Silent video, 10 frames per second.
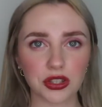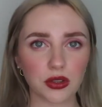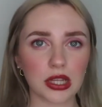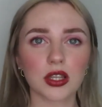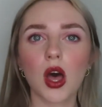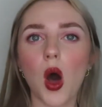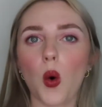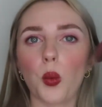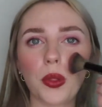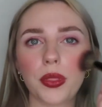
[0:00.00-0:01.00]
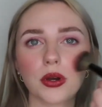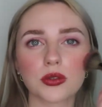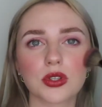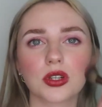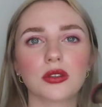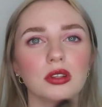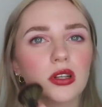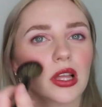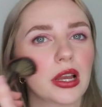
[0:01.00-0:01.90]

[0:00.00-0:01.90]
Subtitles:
So that's what those two look like.